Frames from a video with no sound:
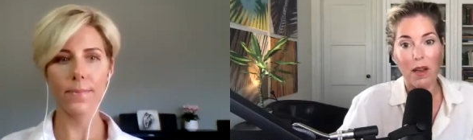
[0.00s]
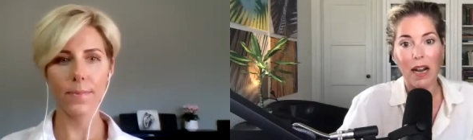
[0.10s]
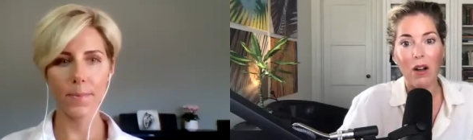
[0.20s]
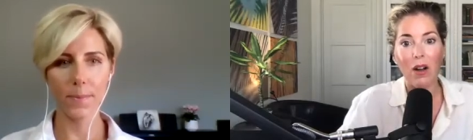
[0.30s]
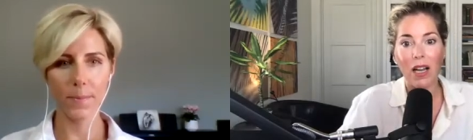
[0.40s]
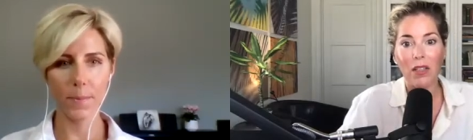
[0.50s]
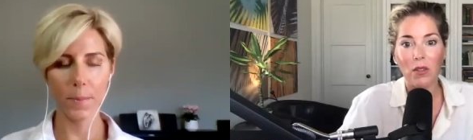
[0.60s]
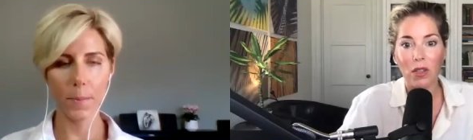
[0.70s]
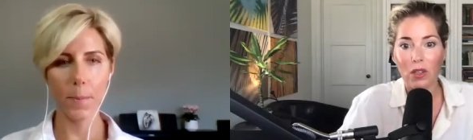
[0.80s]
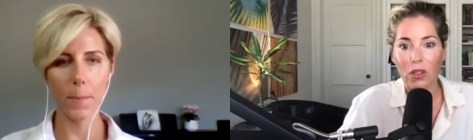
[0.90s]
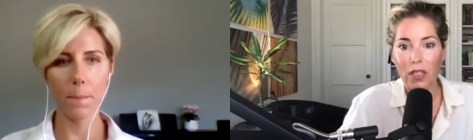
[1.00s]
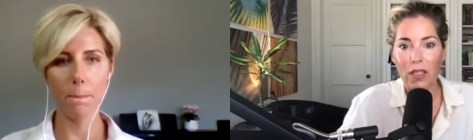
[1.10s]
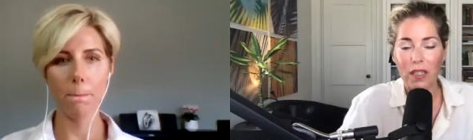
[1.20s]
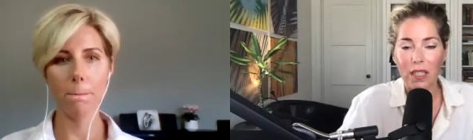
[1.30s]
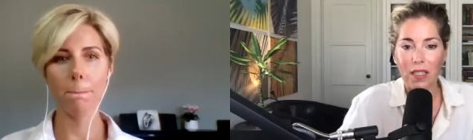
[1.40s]
Speaker 1: how high you can cook it
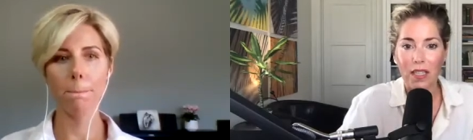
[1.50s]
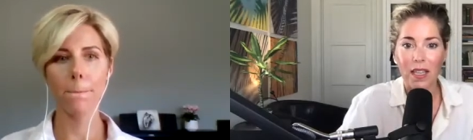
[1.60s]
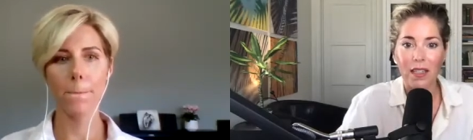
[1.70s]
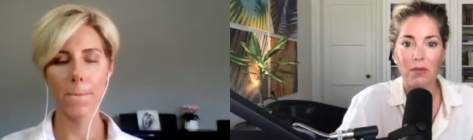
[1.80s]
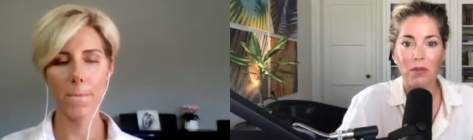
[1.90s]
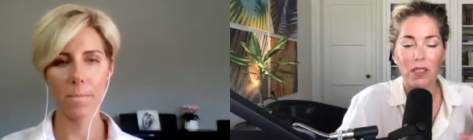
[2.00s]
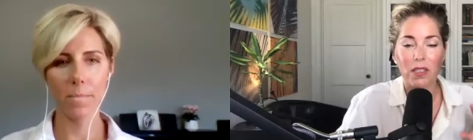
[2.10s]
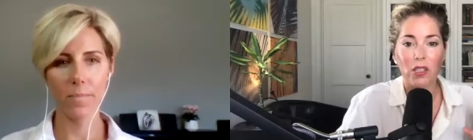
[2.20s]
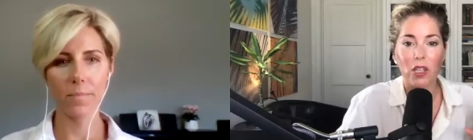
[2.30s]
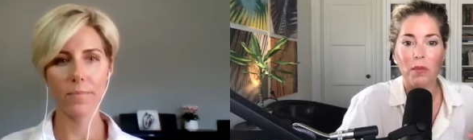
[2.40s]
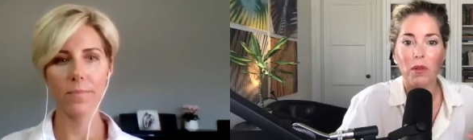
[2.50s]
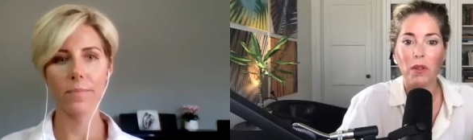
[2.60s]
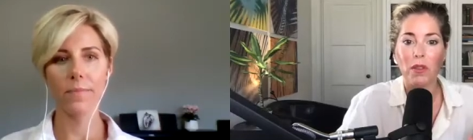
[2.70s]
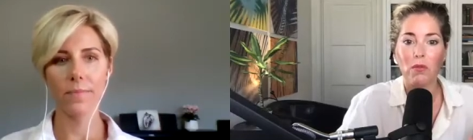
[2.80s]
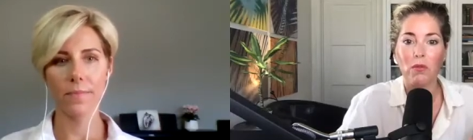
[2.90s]
and things like that that really determine what
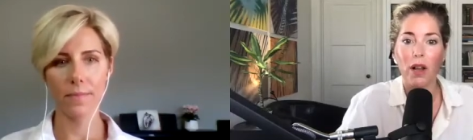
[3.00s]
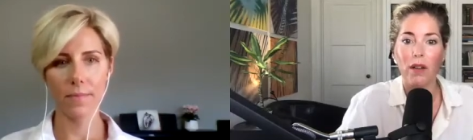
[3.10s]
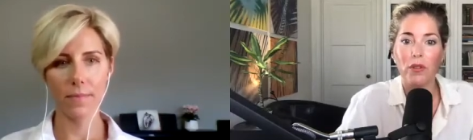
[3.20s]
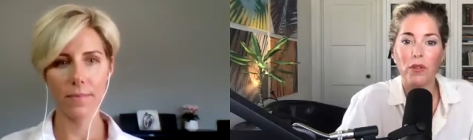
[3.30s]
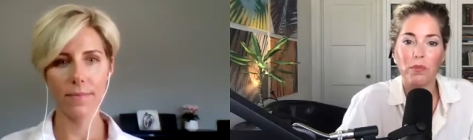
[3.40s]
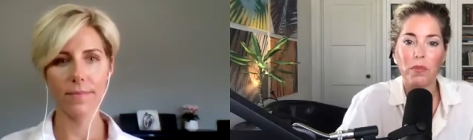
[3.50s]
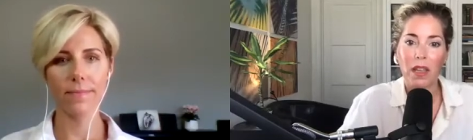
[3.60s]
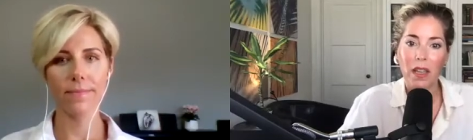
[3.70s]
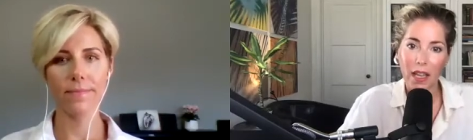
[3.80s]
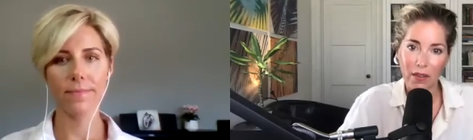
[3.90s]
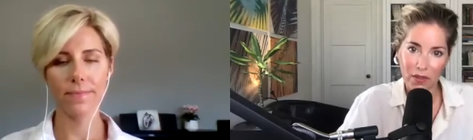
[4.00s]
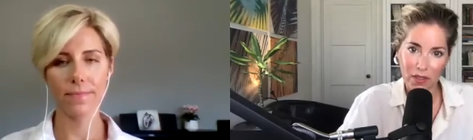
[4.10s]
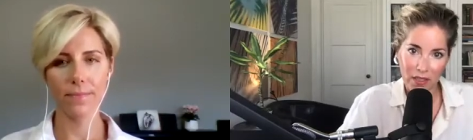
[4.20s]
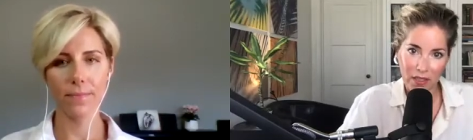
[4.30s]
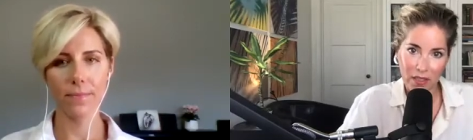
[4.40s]
the raw food
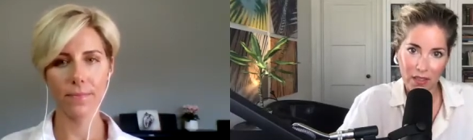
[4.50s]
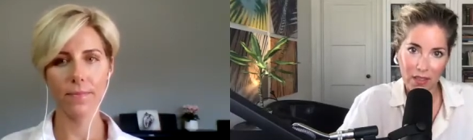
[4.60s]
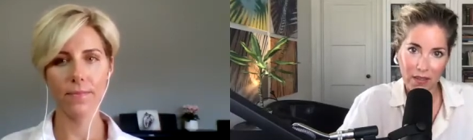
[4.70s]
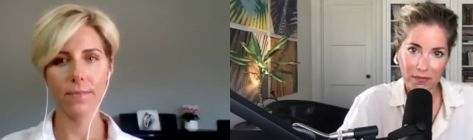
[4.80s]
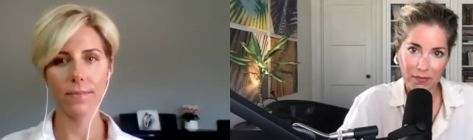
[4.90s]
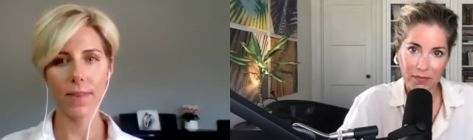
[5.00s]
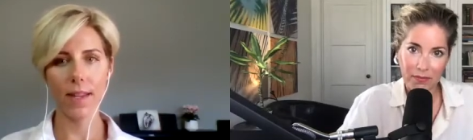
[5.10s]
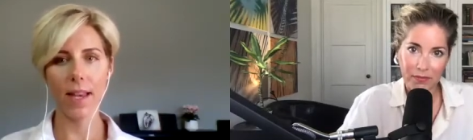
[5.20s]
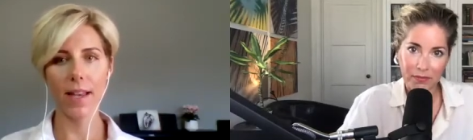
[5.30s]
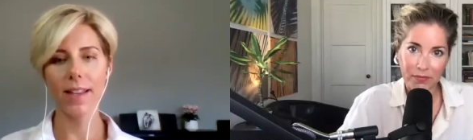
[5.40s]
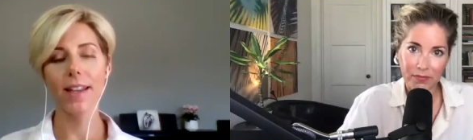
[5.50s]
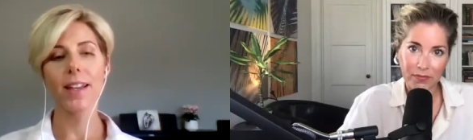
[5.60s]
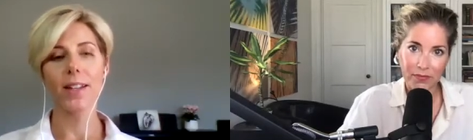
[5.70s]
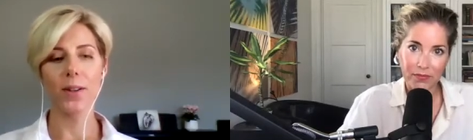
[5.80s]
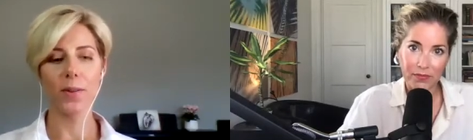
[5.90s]
emphasis is Okay,
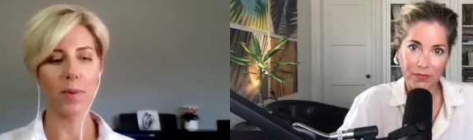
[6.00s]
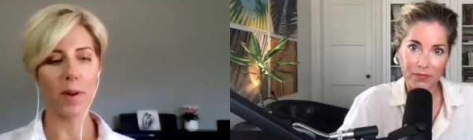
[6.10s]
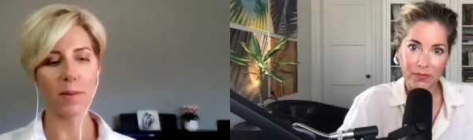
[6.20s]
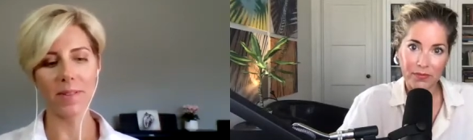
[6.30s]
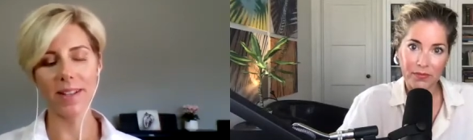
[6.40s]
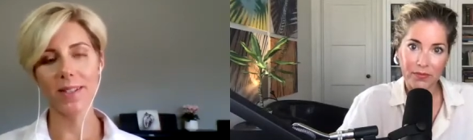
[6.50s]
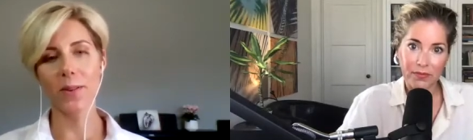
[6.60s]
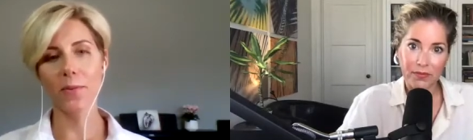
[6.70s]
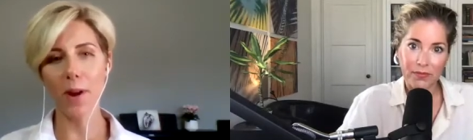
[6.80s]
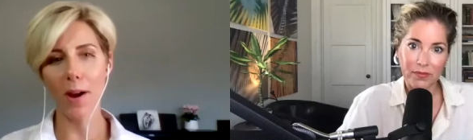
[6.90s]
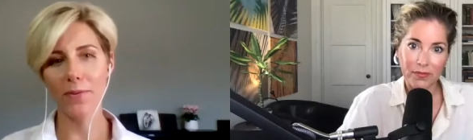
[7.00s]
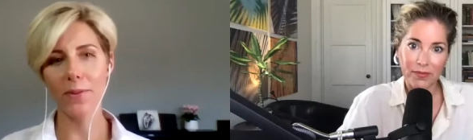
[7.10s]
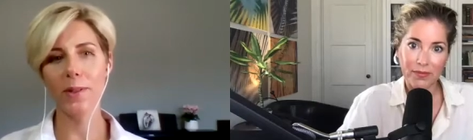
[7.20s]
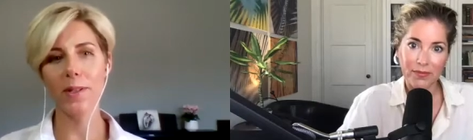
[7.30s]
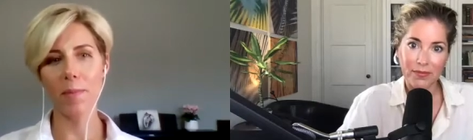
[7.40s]
no
Speaker 2: problem. Yeah, so raw
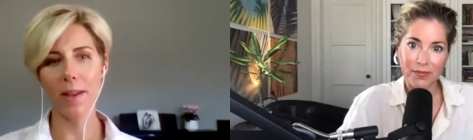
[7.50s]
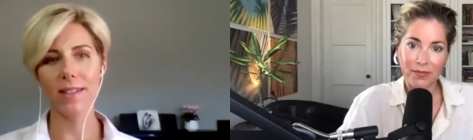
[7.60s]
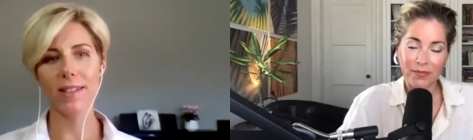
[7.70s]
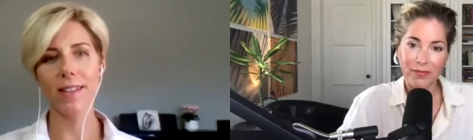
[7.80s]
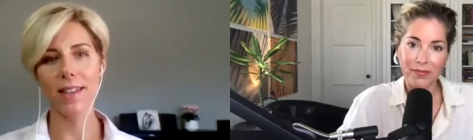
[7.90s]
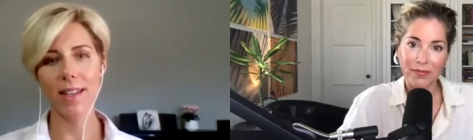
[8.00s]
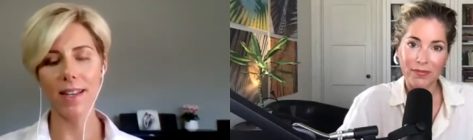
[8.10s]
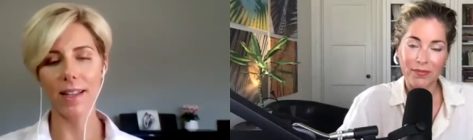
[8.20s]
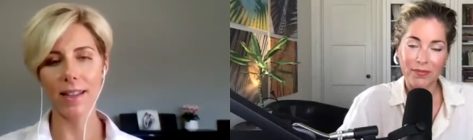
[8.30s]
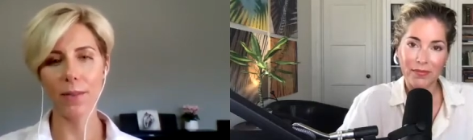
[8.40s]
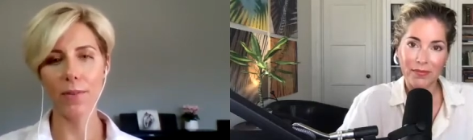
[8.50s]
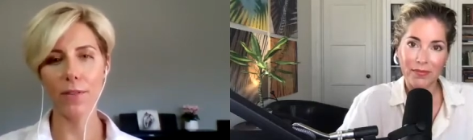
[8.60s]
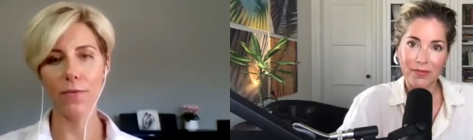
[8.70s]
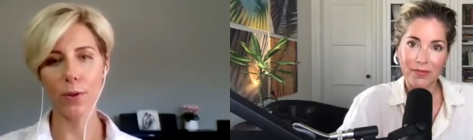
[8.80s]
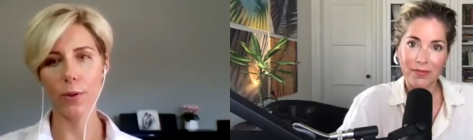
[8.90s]
food is basically
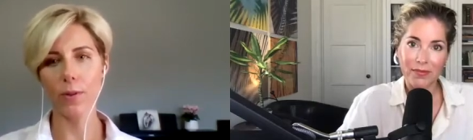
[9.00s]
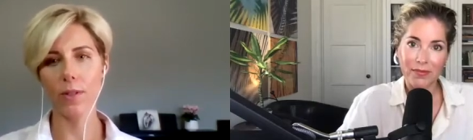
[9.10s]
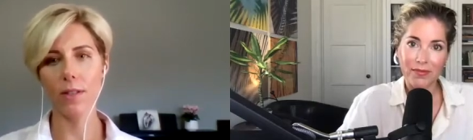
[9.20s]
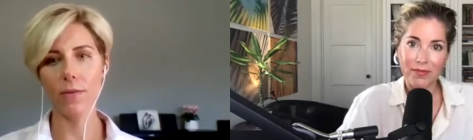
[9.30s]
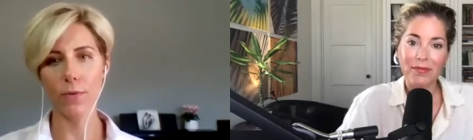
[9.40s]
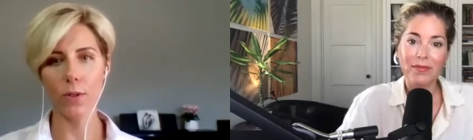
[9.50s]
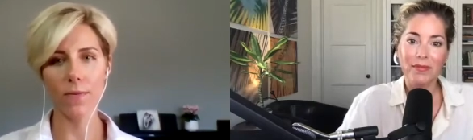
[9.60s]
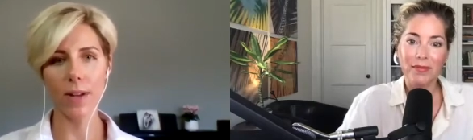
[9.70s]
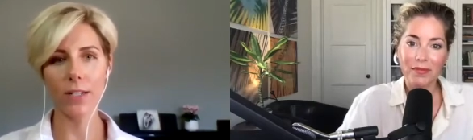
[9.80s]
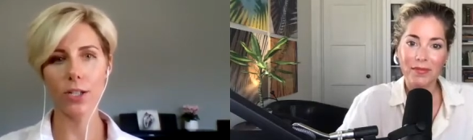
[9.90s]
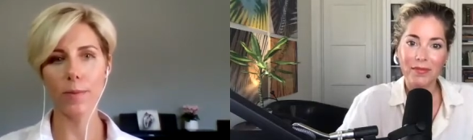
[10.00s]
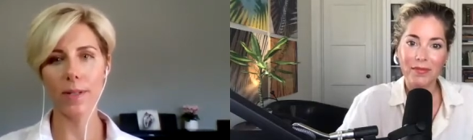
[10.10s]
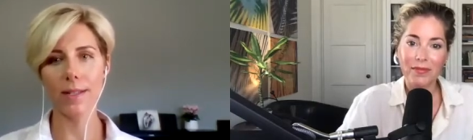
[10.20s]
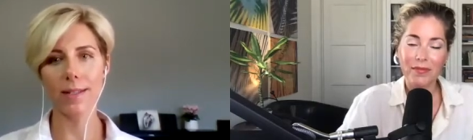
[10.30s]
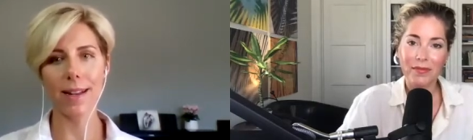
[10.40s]
living foods, fruits,
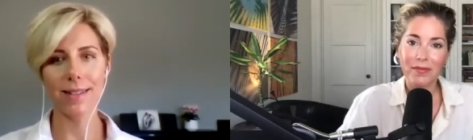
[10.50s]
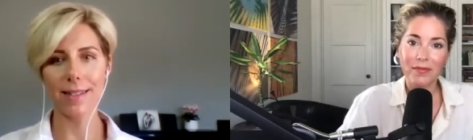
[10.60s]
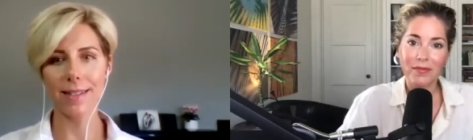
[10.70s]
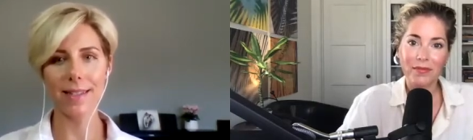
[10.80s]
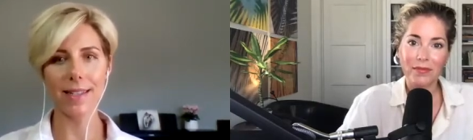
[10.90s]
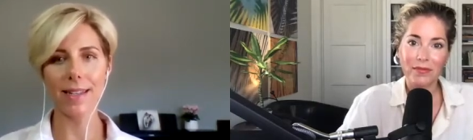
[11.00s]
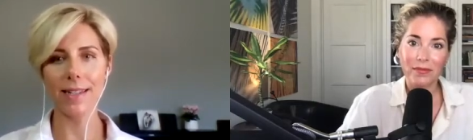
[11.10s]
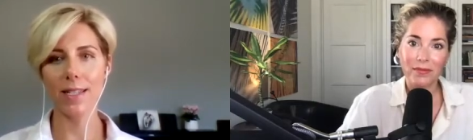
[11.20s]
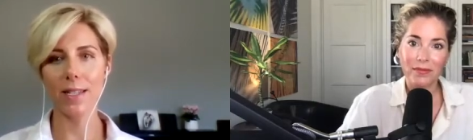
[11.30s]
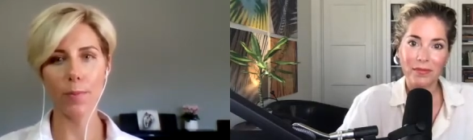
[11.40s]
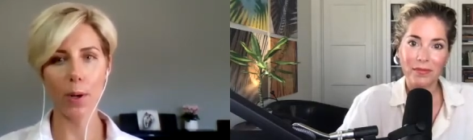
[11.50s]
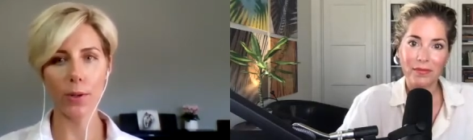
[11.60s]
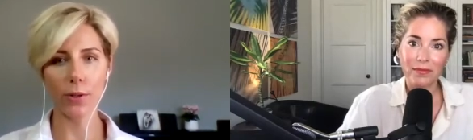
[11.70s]
vegetables, nuts and seeds, sprouted